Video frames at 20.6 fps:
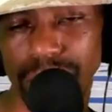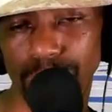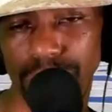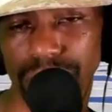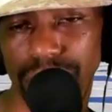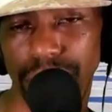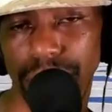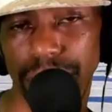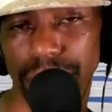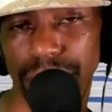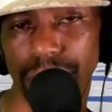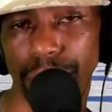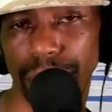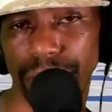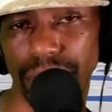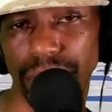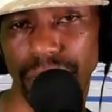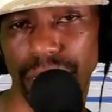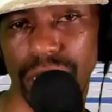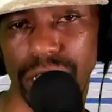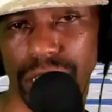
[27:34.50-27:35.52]
seems to
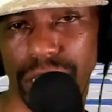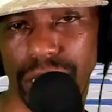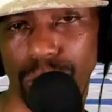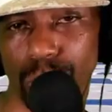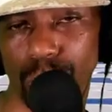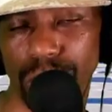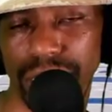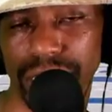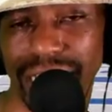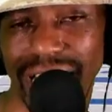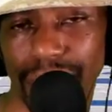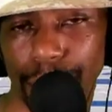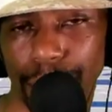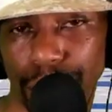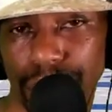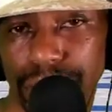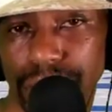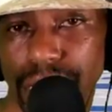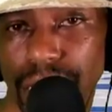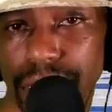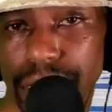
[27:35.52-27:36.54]
me is when Dak
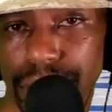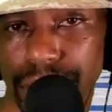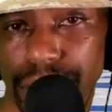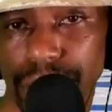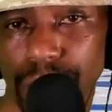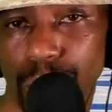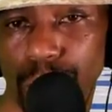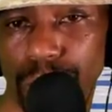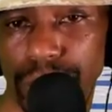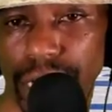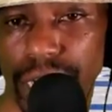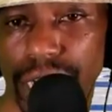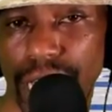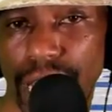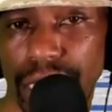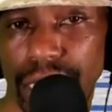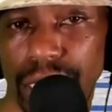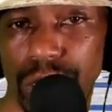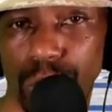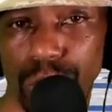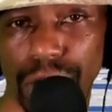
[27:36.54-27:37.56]
Prescott is good, when they
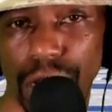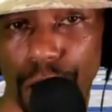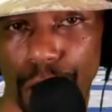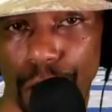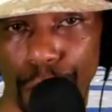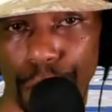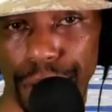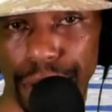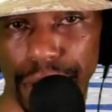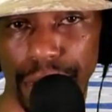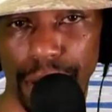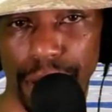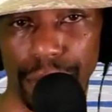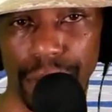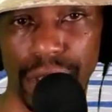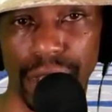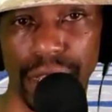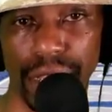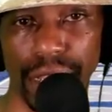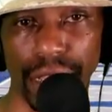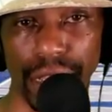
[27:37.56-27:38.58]
kind of do the hurry up
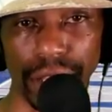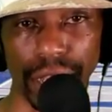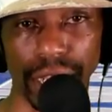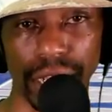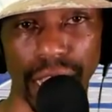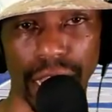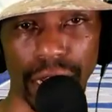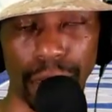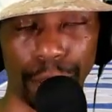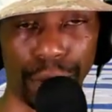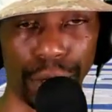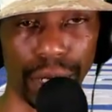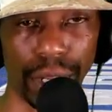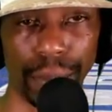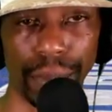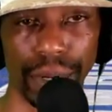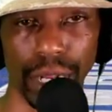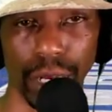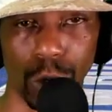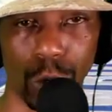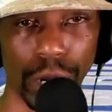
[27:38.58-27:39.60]
and they kind of put him
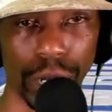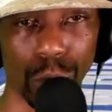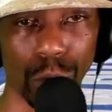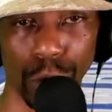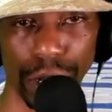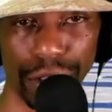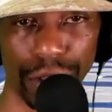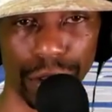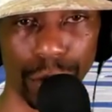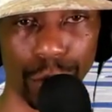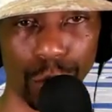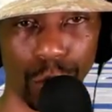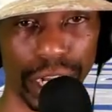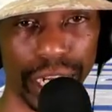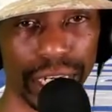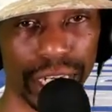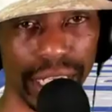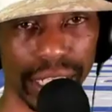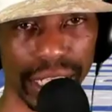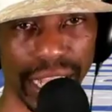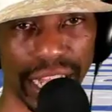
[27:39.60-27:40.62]
in a quick rhythm where he
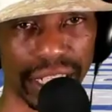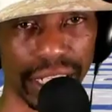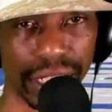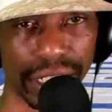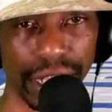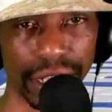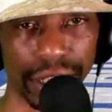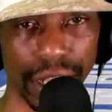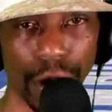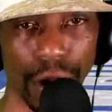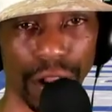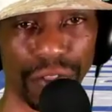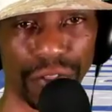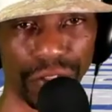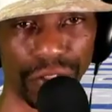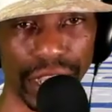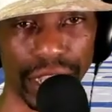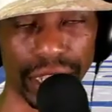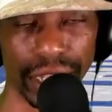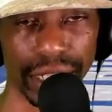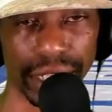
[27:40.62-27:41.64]
doesn't have to sit there and
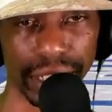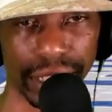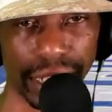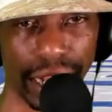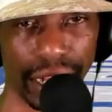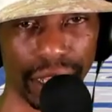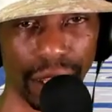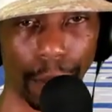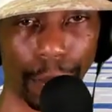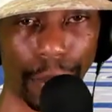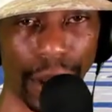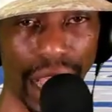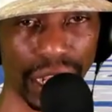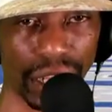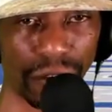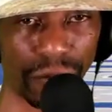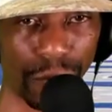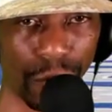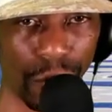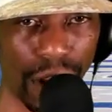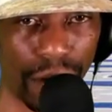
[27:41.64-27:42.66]
think and stand in the
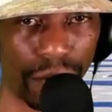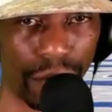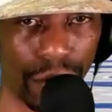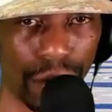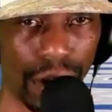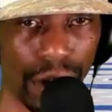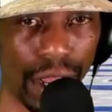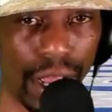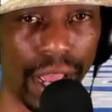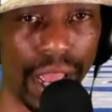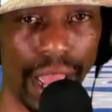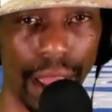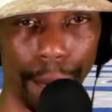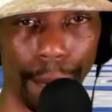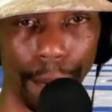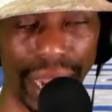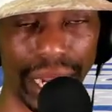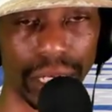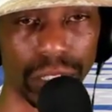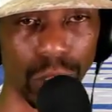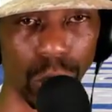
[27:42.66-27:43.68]
pocket forever and
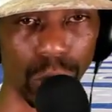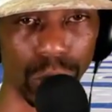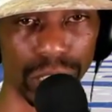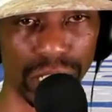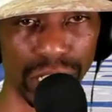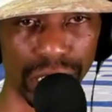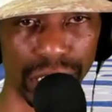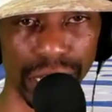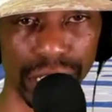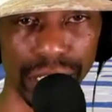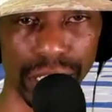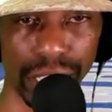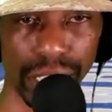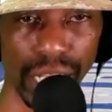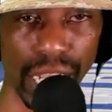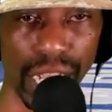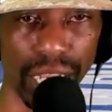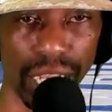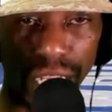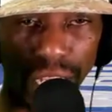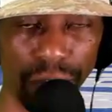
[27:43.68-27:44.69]
make those decisions.
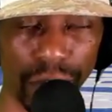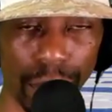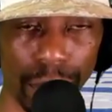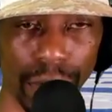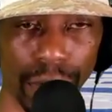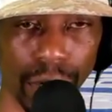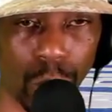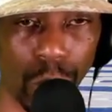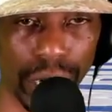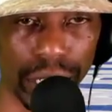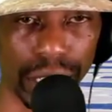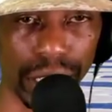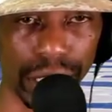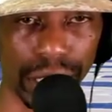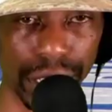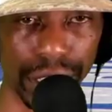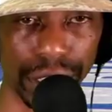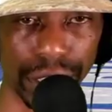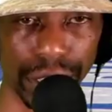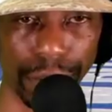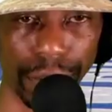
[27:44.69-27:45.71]
Give him a quick
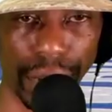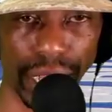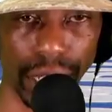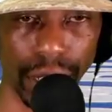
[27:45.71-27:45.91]
decision,